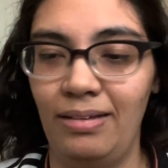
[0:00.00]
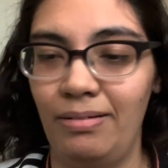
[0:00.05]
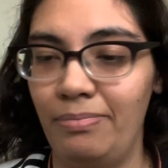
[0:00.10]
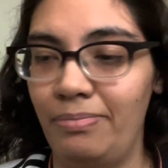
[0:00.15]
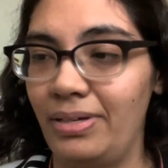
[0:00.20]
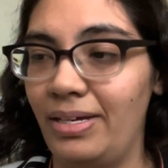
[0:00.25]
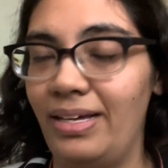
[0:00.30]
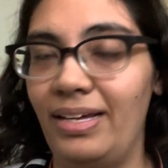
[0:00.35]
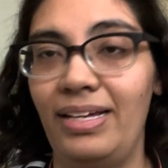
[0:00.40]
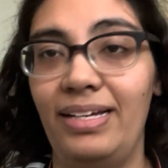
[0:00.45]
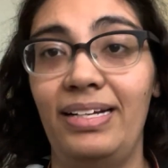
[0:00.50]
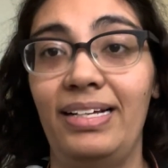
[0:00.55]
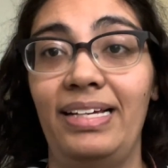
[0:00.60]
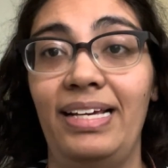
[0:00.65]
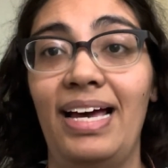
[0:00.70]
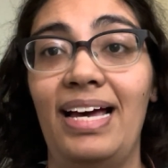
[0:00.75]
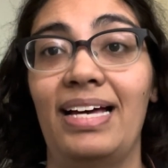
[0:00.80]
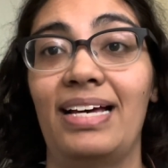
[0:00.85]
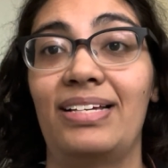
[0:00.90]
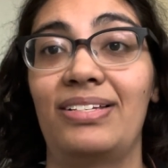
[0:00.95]
But
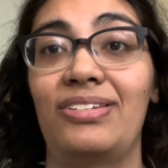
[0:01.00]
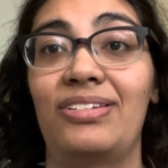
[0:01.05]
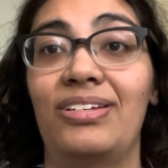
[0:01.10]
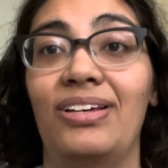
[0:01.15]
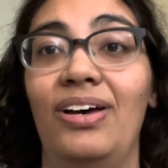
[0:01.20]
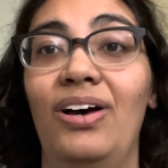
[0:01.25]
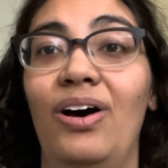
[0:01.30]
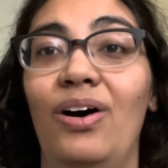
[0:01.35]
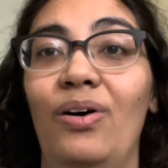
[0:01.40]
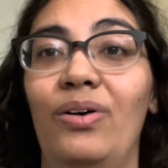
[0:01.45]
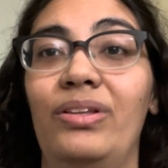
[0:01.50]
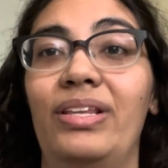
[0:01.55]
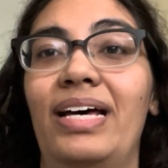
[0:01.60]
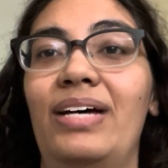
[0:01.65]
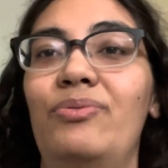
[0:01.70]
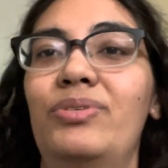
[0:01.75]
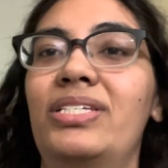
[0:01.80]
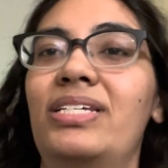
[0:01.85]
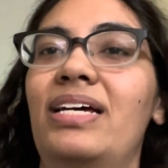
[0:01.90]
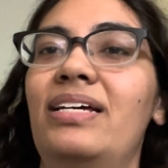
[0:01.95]
yeah, so that
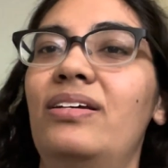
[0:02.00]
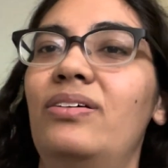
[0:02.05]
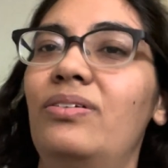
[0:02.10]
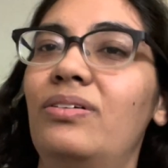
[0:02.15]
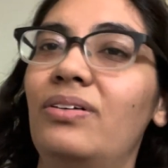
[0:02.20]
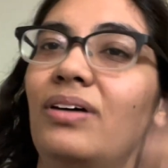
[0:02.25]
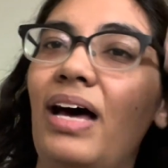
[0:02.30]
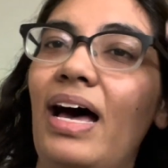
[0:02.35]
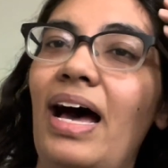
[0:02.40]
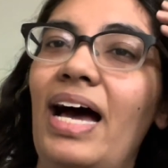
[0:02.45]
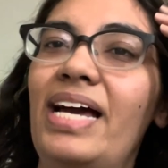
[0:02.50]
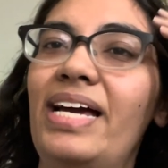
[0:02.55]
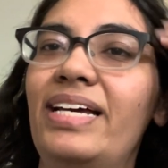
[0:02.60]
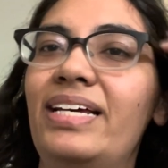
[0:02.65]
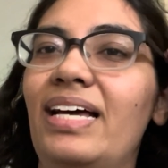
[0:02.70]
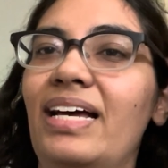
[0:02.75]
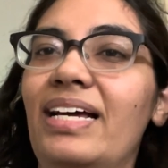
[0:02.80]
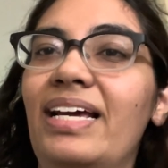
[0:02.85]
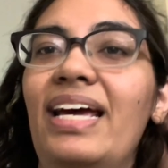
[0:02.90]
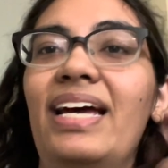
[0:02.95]
was kind of, I
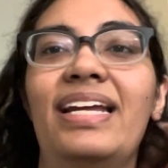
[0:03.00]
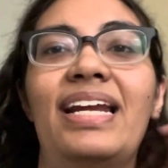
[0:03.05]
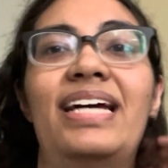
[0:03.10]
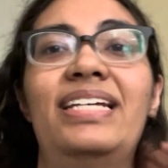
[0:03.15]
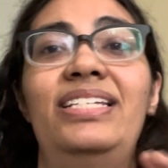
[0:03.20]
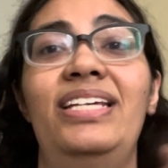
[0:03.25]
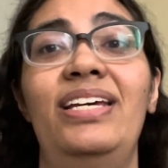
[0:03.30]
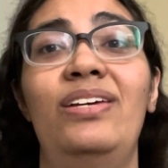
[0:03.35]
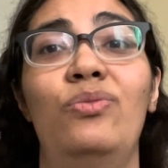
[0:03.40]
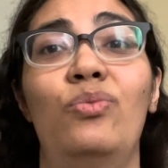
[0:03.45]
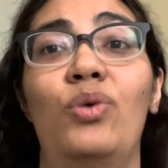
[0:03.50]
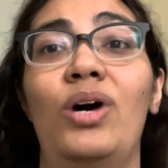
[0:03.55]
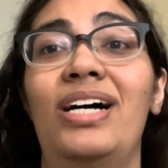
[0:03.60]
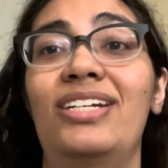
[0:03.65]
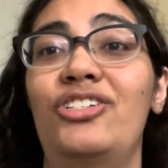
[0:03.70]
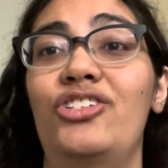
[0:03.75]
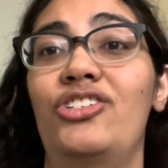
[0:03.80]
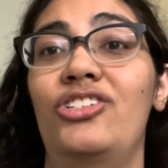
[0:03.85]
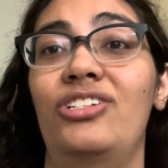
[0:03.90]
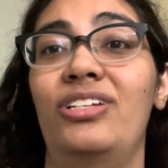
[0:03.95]
didn't
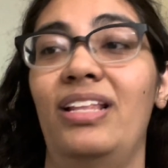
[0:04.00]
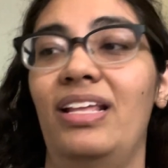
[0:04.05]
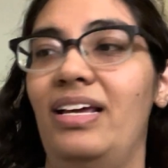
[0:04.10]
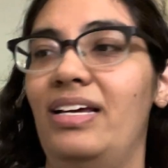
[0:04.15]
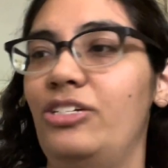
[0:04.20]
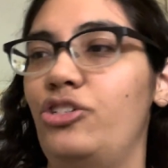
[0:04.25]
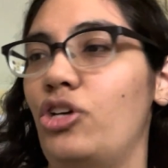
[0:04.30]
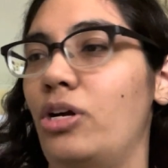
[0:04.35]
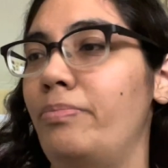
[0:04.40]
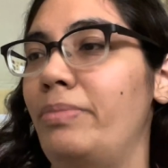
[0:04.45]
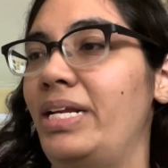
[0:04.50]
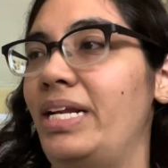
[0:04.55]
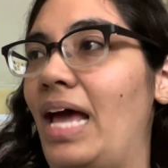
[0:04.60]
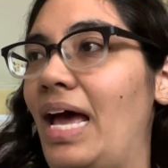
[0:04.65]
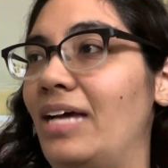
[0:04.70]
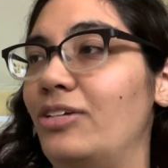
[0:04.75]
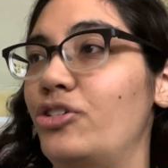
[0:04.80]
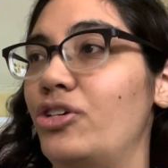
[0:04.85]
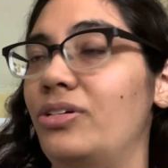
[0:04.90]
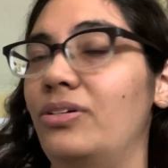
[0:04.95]
watch the German
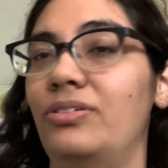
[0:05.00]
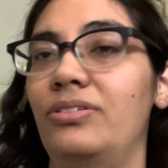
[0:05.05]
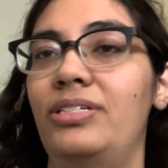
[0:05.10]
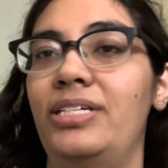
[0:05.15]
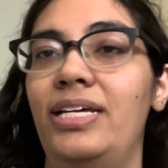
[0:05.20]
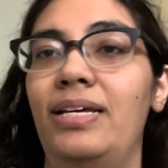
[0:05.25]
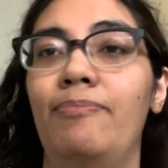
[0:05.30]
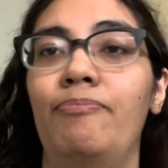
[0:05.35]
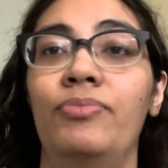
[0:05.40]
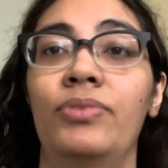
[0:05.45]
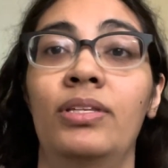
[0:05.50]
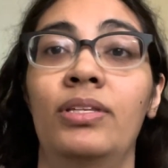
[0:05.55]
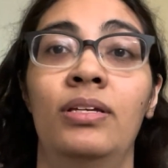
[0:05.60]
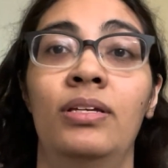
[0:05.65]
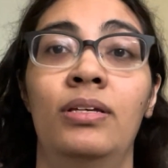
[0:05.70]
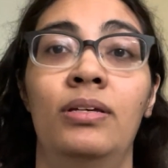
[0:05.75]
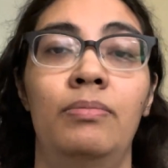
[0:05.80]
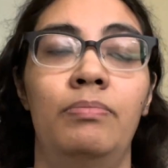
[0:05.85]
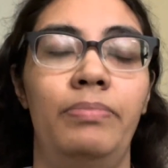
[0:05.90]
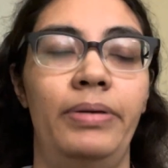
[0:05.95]
national team,
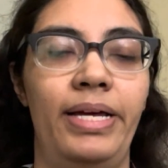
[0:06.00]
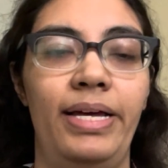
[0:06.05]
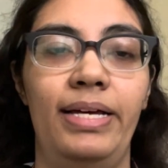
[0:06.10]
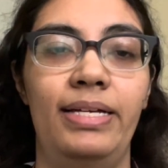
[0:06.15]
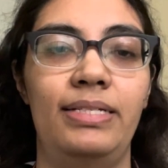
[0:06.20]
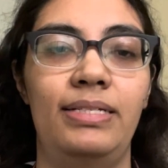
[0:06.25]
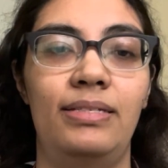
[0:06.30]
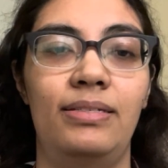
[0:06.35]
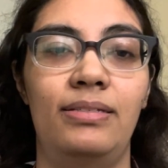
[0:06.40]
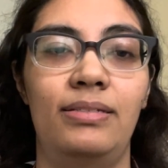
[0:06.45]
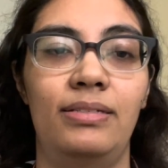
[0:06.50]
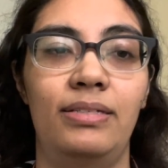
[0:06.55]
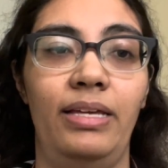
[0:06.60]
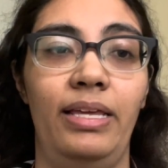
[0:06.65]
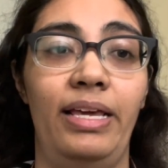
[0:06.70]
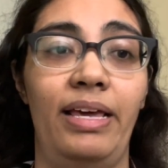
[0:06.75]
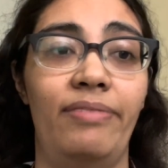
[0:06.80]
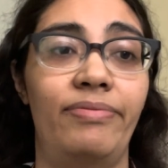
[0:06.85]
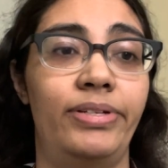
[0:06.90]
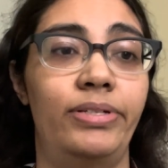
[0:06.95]
but
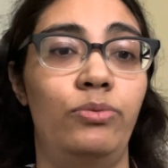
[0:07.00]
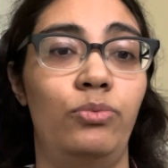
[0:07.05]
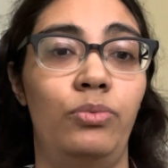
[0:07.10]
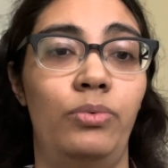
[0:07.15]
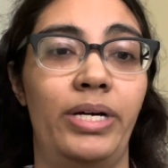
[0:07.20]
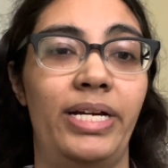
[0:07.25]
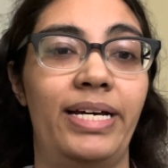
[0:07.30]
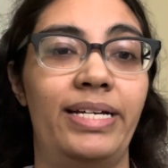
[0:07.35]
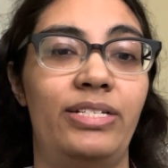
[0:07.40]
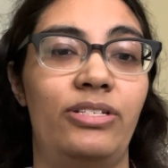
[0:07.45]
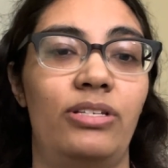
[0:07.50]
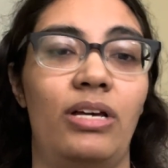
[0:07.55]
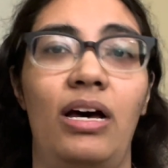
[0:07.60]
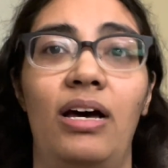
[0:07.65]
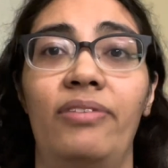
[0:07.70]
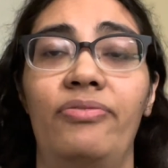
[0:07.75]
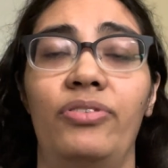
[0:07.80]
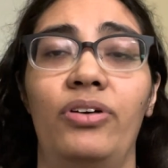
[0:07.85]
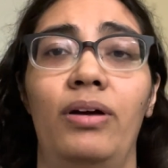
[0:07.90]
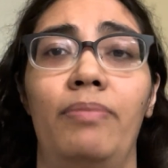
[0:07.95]
given what I saw
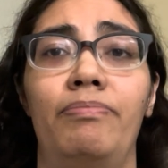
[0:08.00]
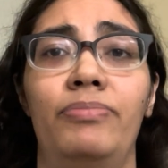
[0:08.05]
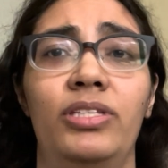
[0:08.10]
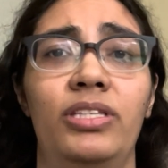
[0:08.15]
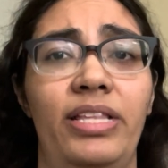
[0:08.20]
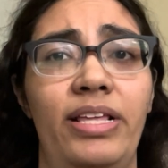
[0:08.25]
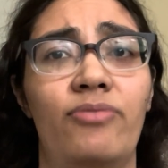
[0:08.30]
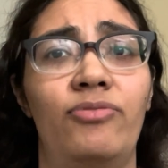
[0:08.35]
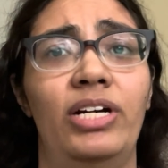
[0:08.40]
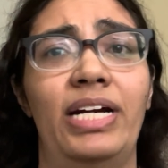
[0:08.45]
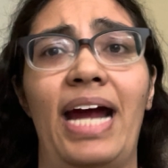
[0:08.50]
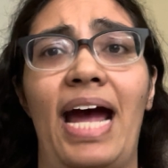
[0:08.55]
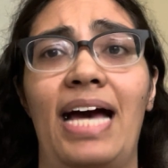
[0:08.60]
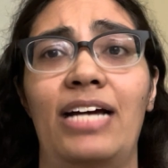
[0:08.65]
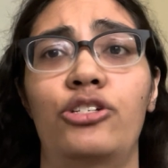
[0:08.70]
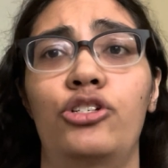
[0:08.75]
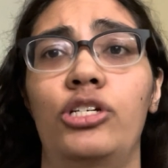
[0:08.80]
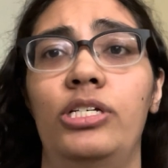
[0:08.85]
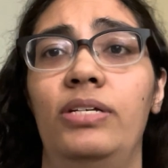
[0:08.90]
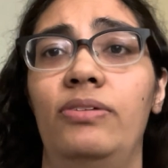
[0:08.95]
from the
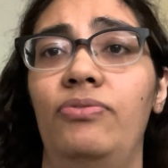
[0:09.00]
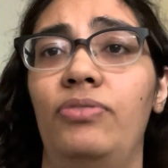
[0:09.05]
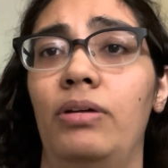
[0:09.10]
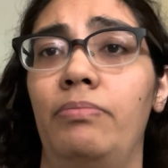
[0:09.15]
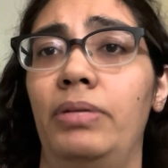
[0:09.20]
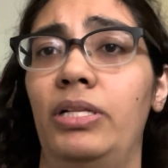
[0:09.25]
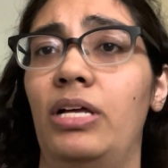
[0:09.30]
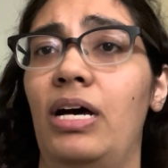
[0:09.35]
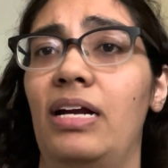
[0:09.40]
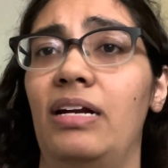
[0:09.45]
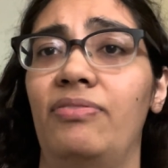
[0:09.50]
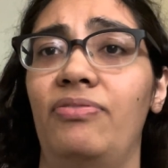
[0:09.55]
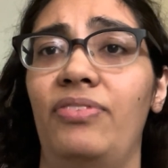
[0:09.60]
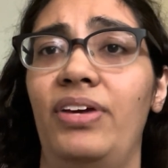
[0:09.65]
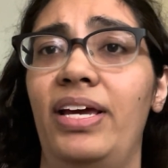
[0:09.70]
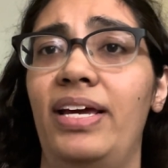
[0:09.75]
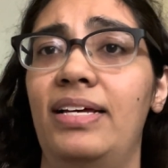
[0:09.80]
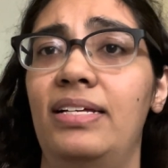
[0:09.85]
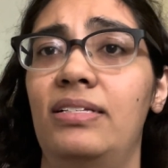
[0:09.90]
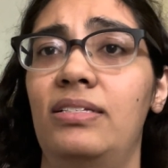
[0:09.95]
reaction from a lot of
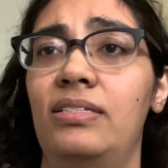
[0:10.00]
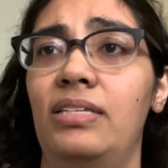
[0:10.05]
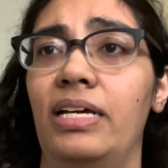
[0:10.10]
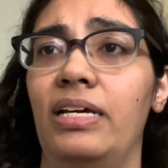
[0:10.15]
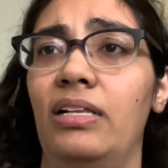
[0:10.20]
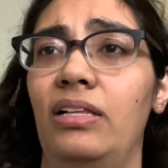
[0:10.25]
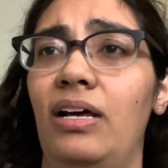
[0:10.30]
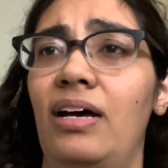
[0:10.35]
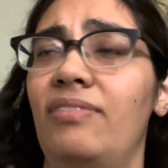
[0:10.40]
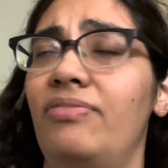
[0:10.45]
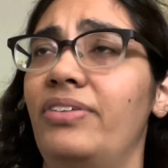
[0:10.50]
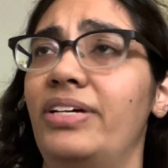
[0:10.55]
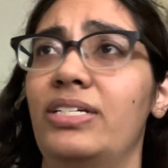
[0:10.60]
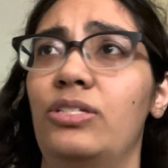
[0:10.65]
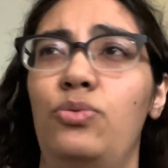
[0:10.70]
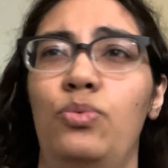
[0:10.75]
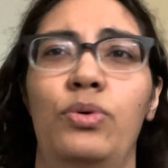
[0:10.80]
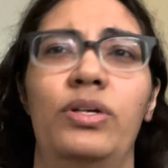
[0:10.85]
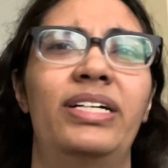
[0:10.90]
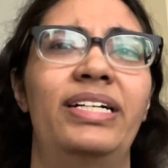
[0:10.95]
fans, like a lot of
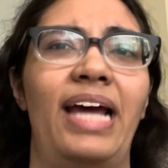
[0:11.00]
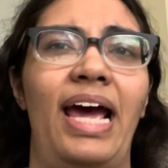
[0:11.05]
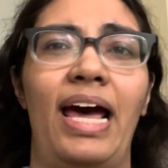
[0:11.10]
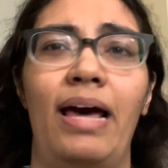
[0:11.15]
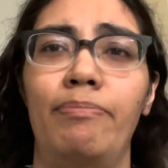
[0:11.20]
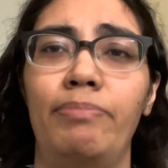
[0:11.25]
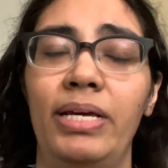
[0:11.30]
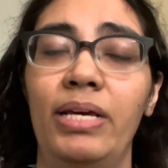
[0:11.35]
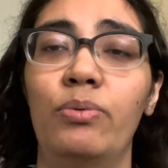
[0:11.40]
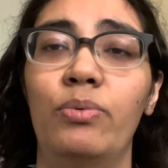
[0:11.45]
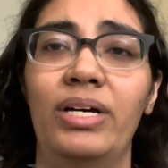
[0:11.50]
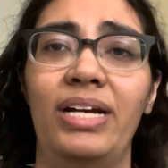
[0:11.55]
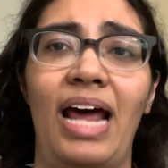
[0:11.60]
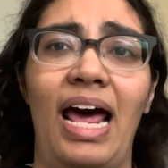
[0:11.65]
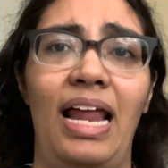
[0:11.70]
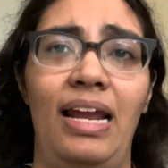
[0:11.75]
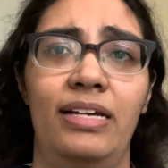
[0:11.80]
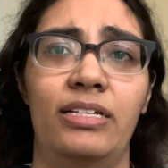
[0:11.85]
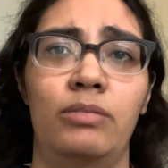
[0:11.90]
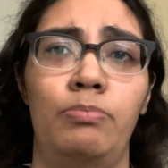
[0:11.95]
fans weren't happy with
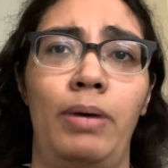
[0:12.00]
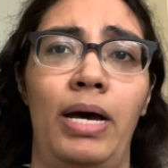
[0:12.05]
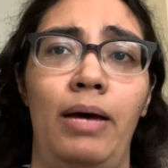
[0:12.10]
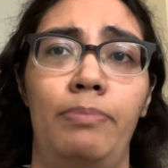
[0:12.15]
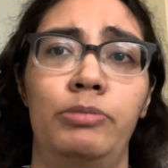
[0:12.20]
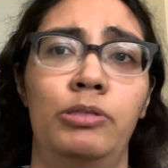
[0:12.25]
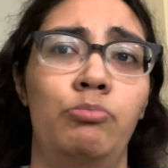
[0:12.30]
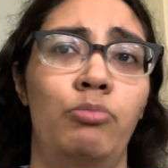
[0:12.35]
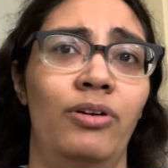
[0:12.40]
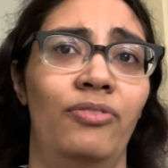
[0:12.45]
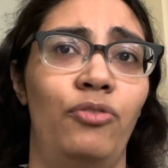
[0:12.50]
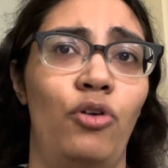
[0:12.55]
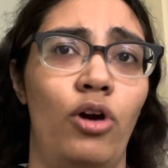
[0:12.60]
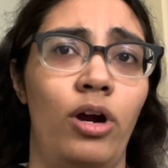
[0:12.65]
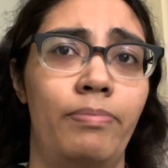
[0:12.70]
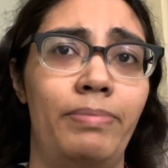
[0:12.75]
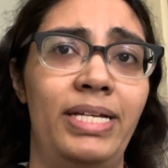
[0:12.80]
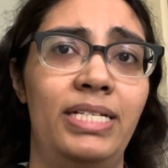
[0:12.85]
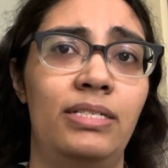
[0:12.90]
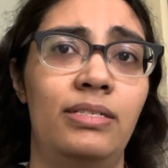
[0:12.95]
Alex Popp's
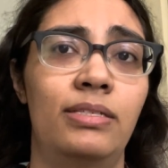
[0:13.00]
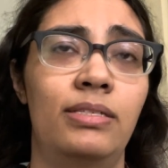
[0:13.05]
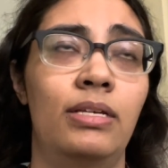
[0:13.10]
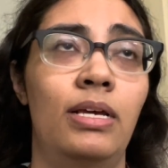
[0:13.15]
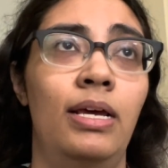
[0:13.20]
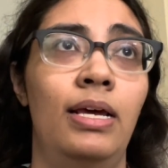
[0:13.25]
performance.